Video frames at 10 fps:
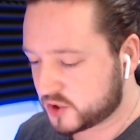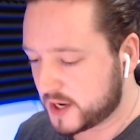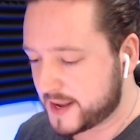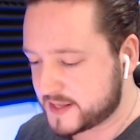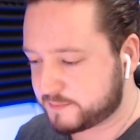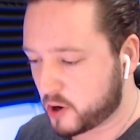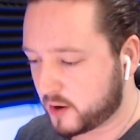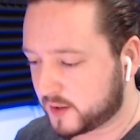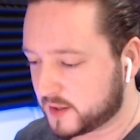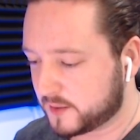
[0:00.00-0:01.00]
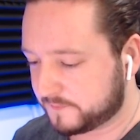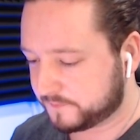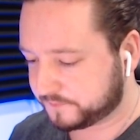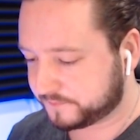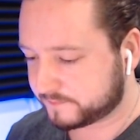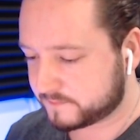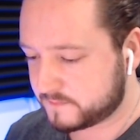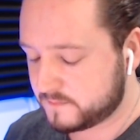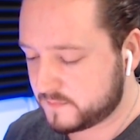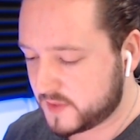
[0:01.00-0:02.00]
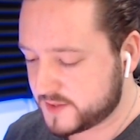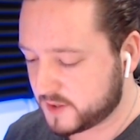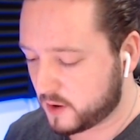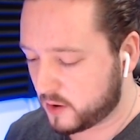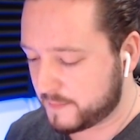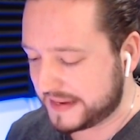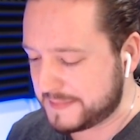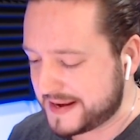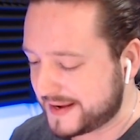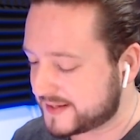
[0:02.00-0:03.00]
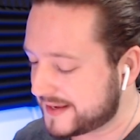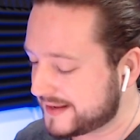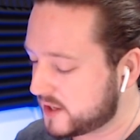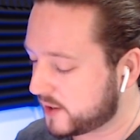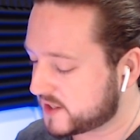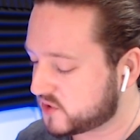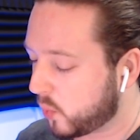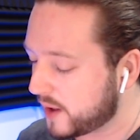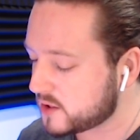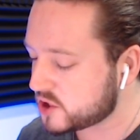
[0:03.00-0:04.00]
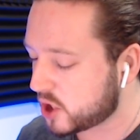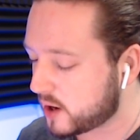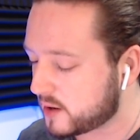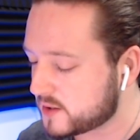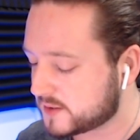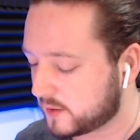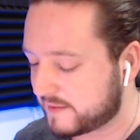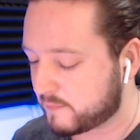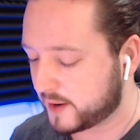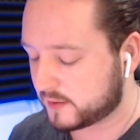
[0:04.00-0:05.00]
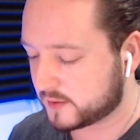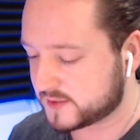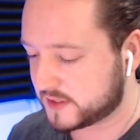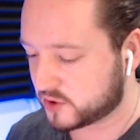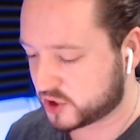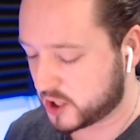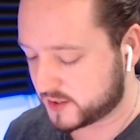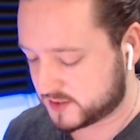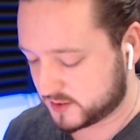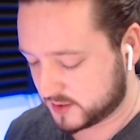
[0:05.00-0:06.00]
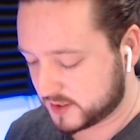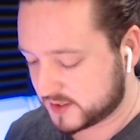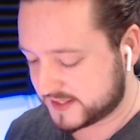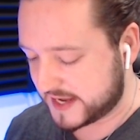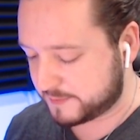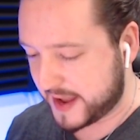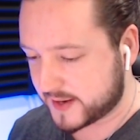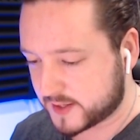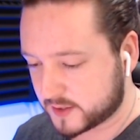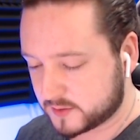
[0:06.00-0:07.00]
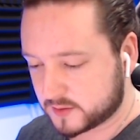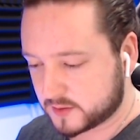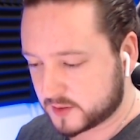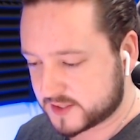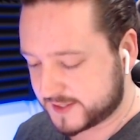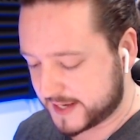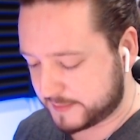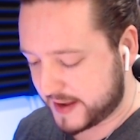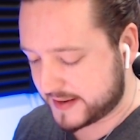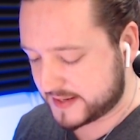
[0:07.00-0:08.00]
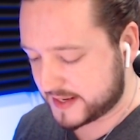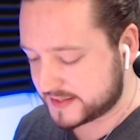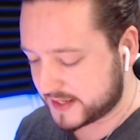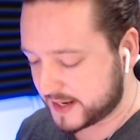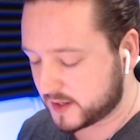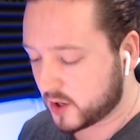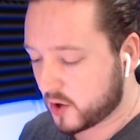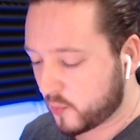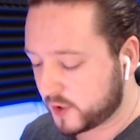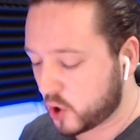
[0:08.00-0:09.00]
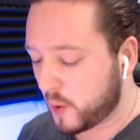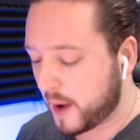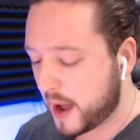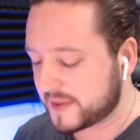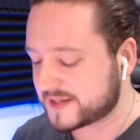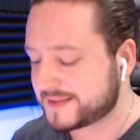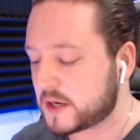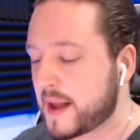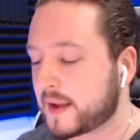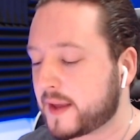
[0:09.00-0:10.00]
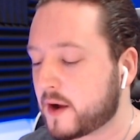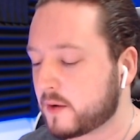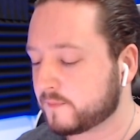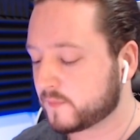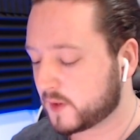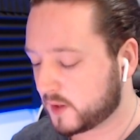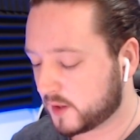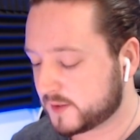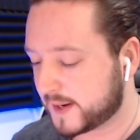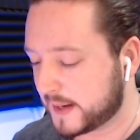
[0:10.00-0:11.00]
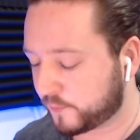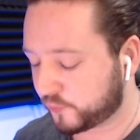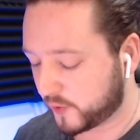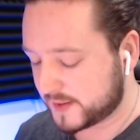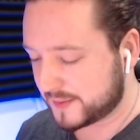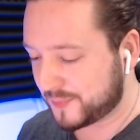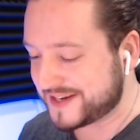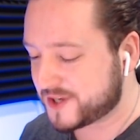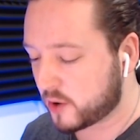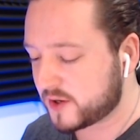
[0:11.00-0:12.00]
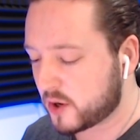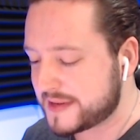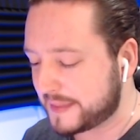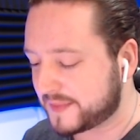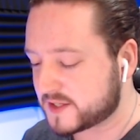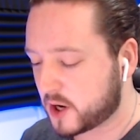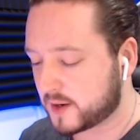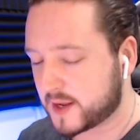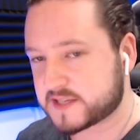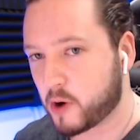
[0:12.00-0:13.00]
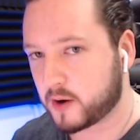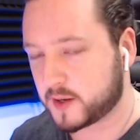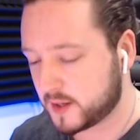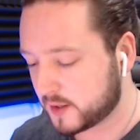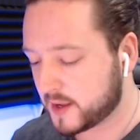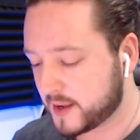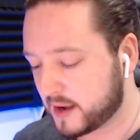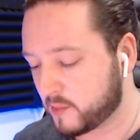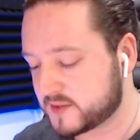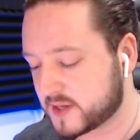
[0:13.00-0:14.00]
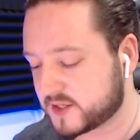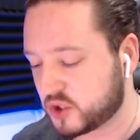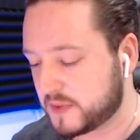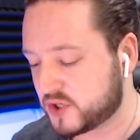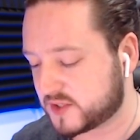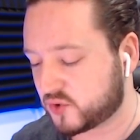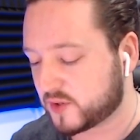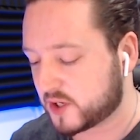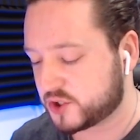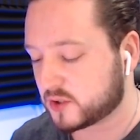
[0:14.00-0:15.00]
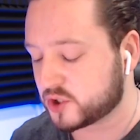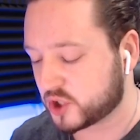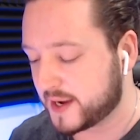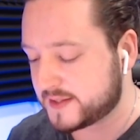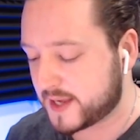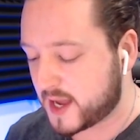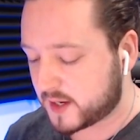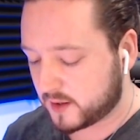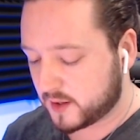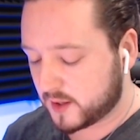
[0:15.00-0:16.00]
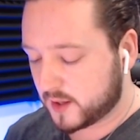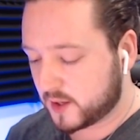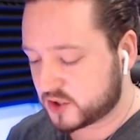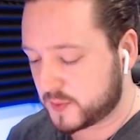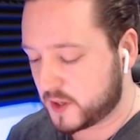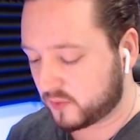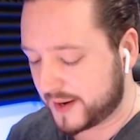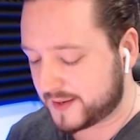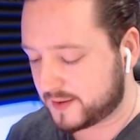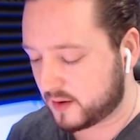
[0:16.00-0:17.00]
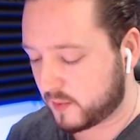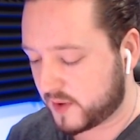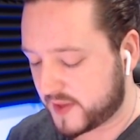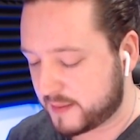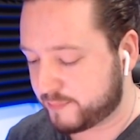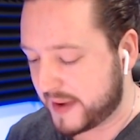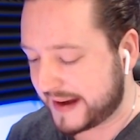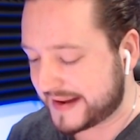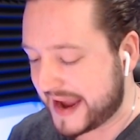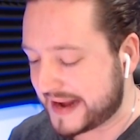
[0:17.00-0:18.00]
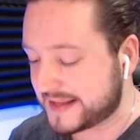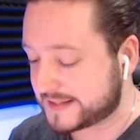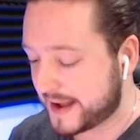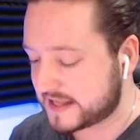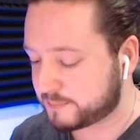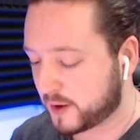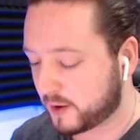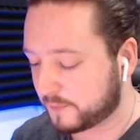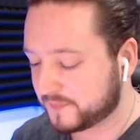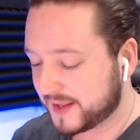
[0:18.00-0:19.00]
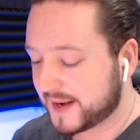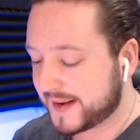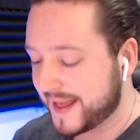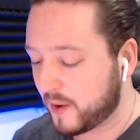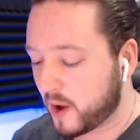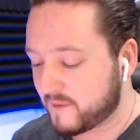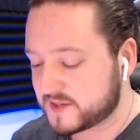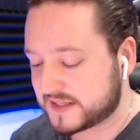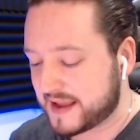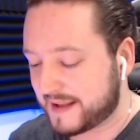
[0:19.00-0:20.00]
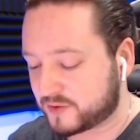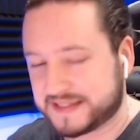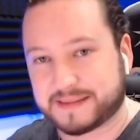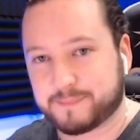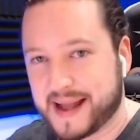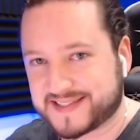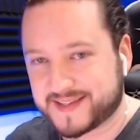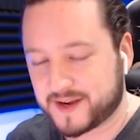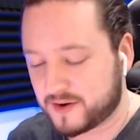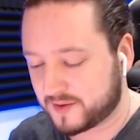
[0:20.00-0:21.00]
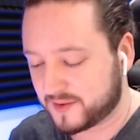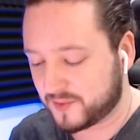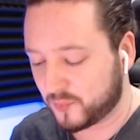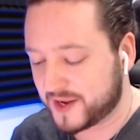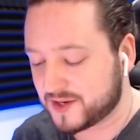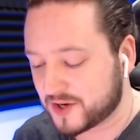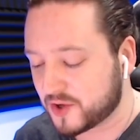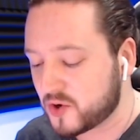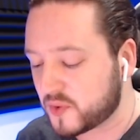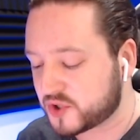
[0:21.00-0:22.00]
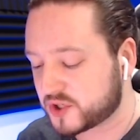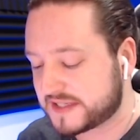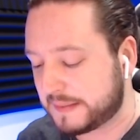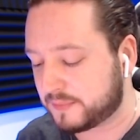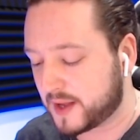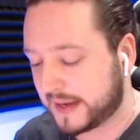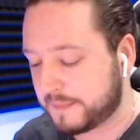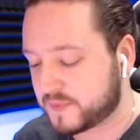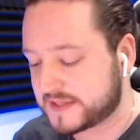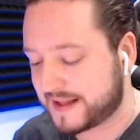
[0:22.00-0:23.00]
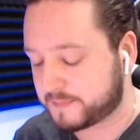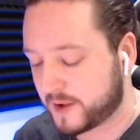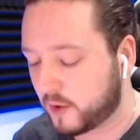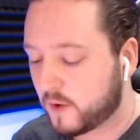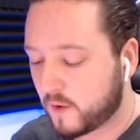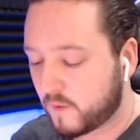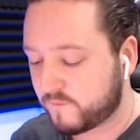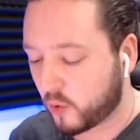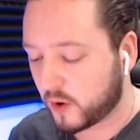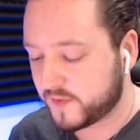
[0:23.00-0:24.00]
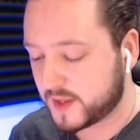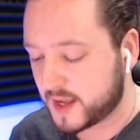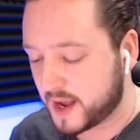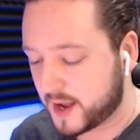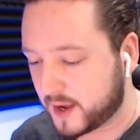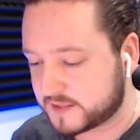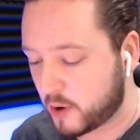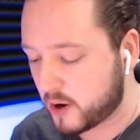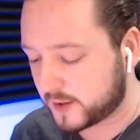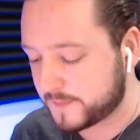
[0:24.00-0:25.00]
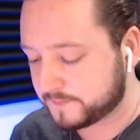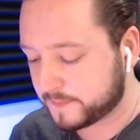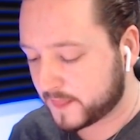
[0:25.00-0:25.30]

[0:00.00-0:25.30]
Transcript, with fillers: Giant Sparky. So Mega Man gets in there, gets one shot on his... No, never mind. Zero shots. Sad Panda. Sad Panda indeed. We're going to go uh, Musketeer back here. Knight up front. We don't know yet that he's got a Sparky. I was assuming just a traditional Giant deck. So we go right here with a Bandit and a Zaspel. Now, obviously, after seeing the bats in there, we knew we should keep, uh, keep the Zaspel for the uh, Sparky.